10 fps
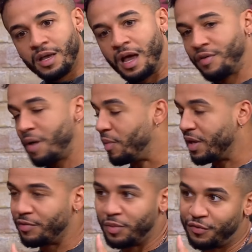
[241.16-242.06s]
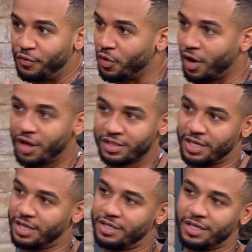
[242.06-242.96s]
have unbelievably full
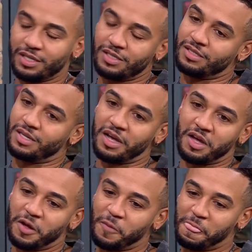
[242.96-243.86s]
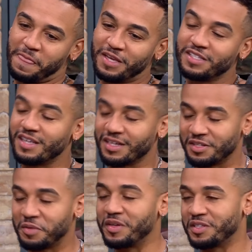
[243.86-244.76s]
classes, and it's um, it's
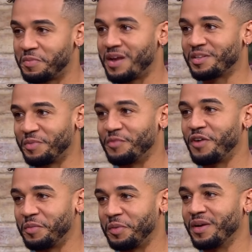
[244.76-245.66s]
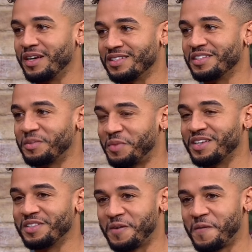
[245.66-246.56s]
it's a it's a massively vibey place. It's amazing. It's the